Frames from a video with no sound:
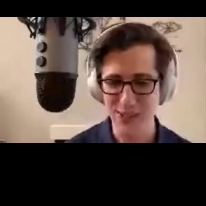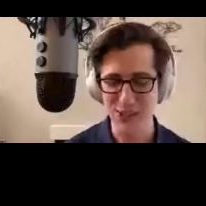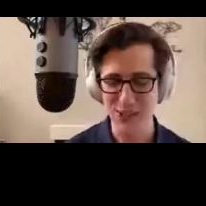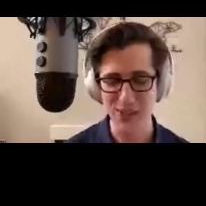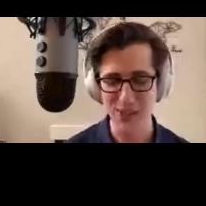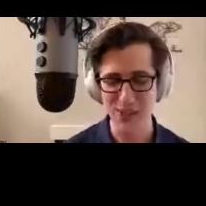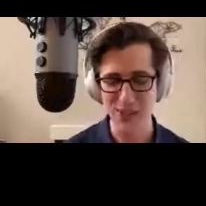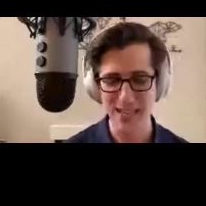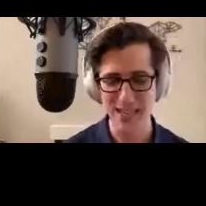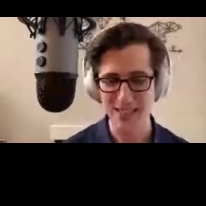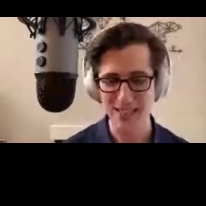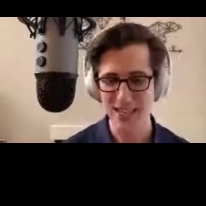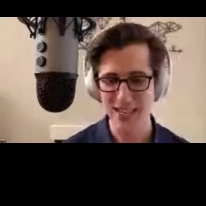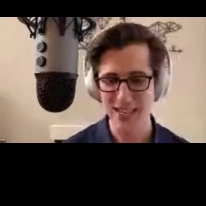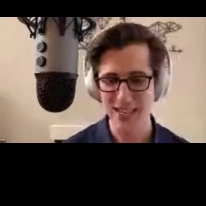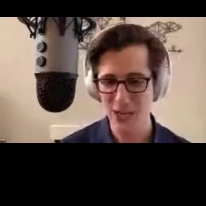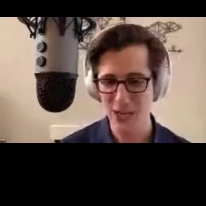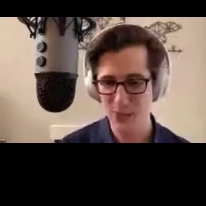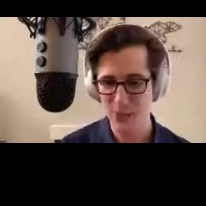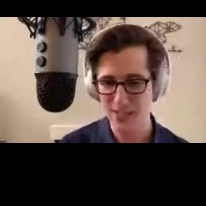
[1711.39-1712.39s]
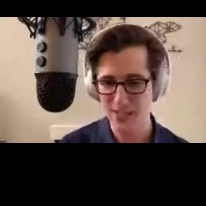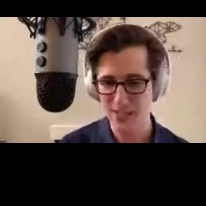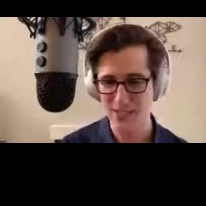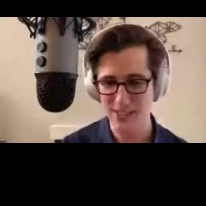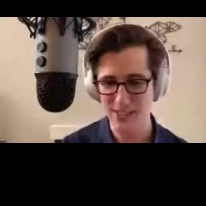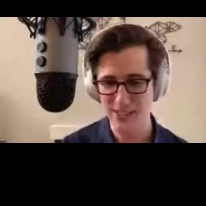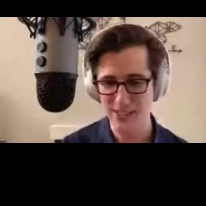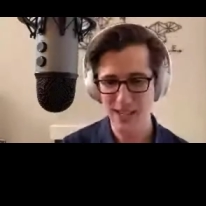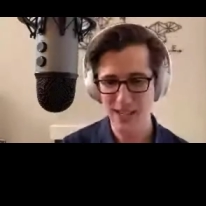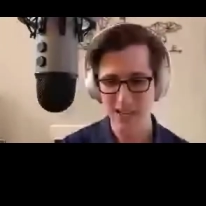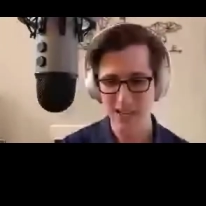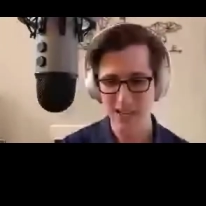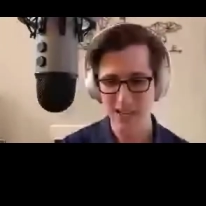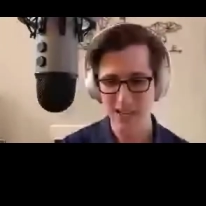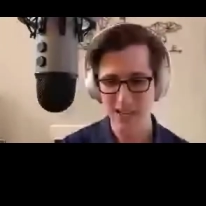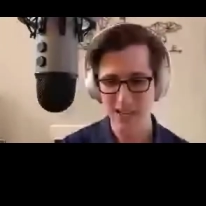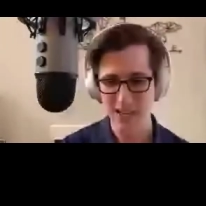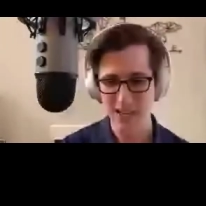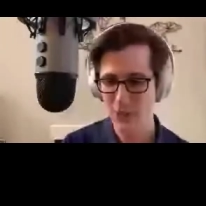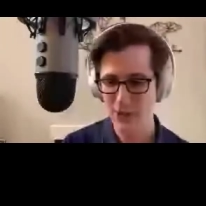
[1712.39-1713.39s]
So that iOS
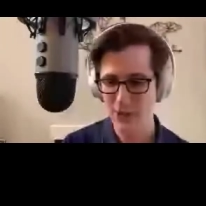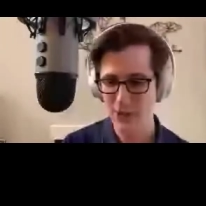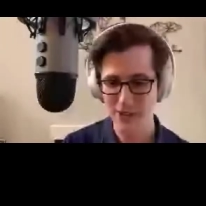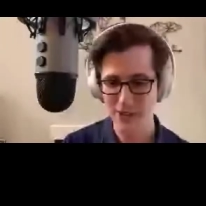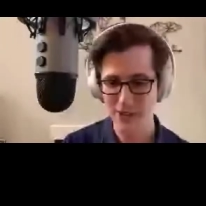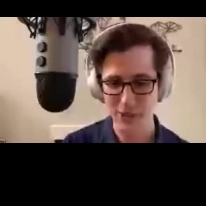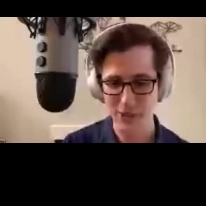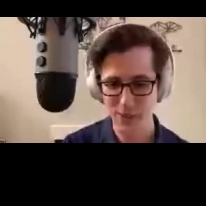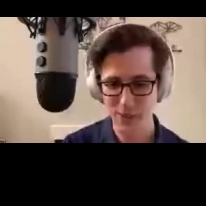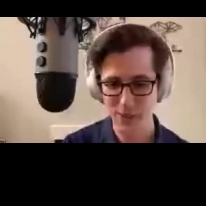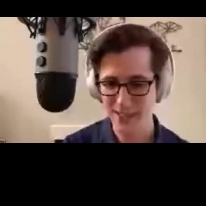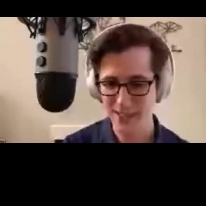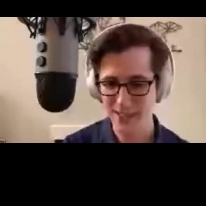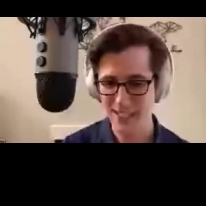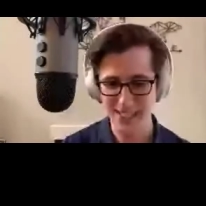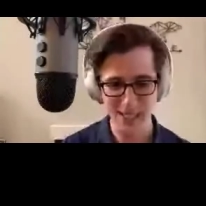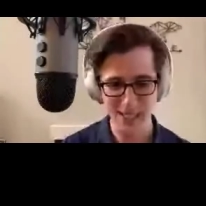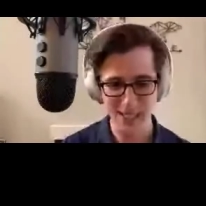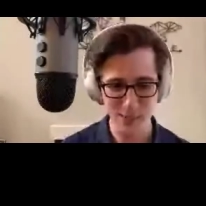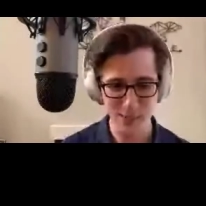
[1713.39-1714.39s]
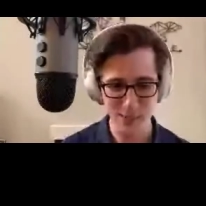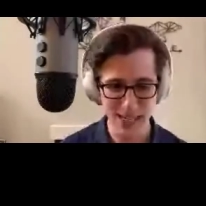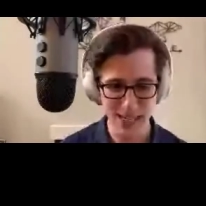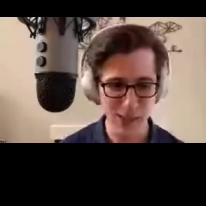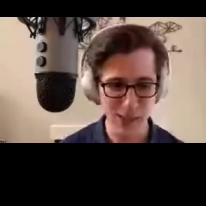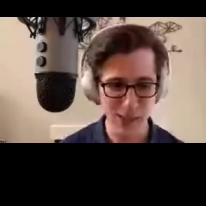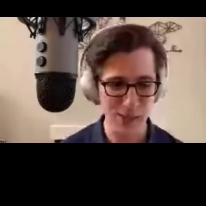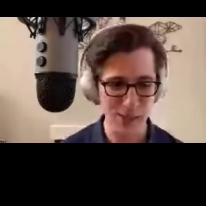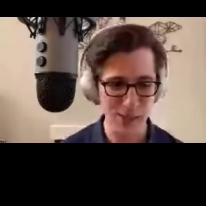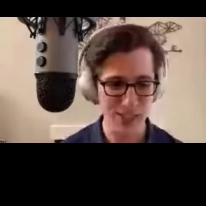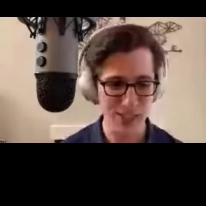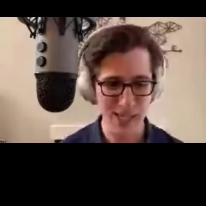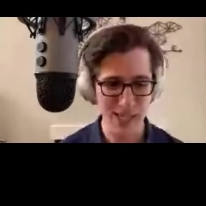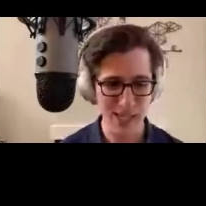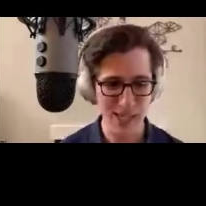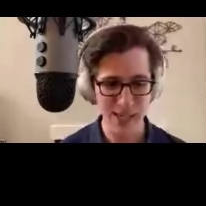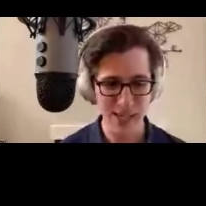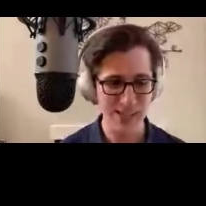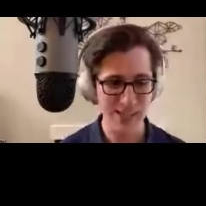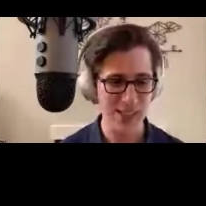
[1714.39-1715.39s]
simulator on the right, that's updating in real
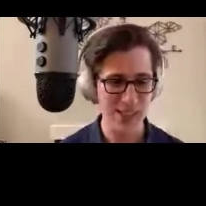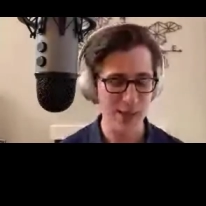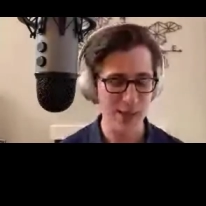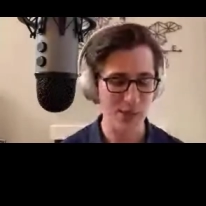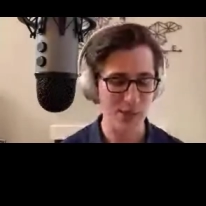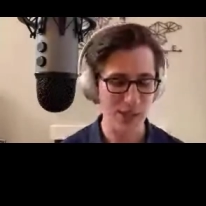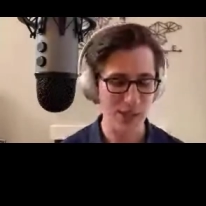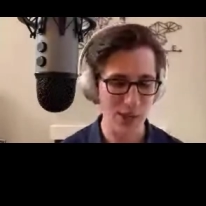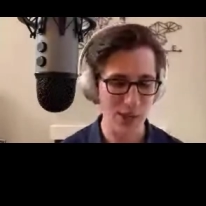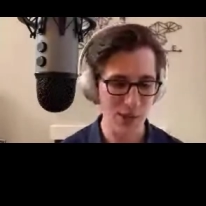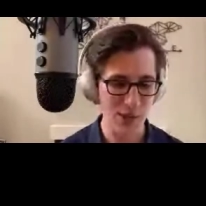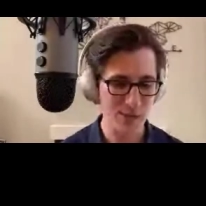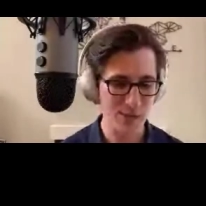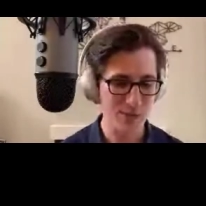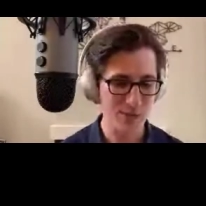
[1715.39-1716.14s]
time as he's typing the code.